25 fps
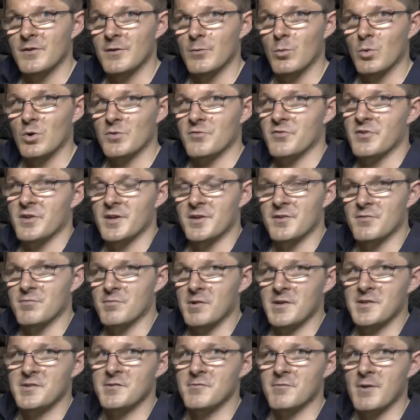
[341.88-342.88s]
you watch these
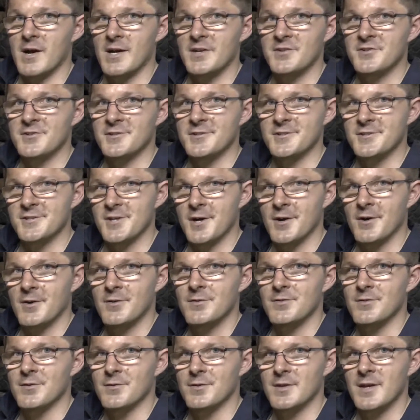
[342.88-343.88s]
restoration
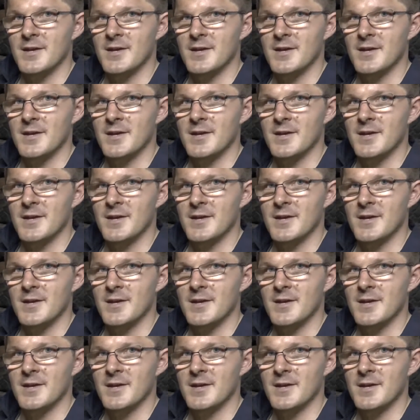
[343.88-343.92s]
shows on